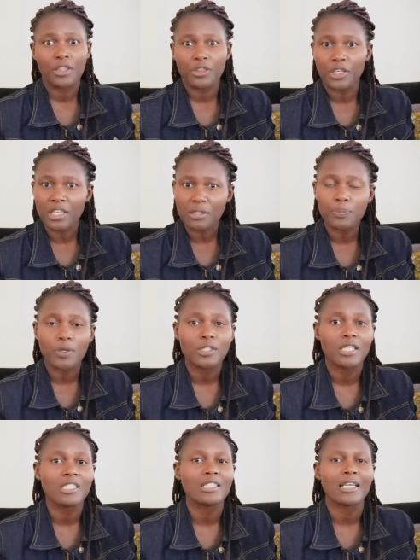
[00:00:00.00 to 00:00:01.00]
This
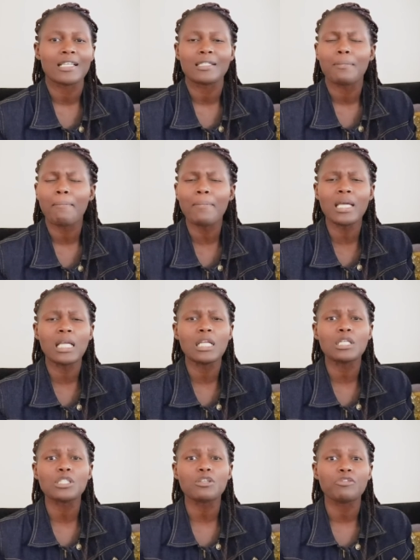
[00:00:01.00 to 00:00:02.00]
process takes
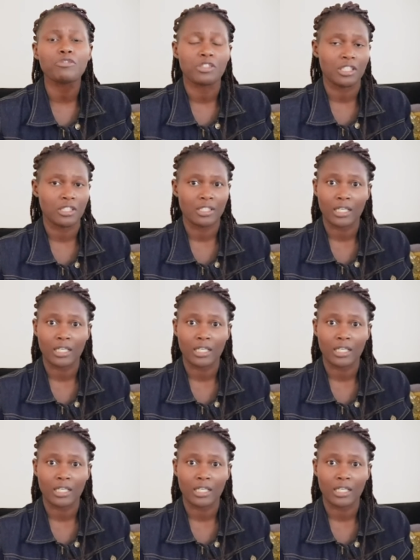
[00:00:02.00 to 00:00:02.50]
millions of years,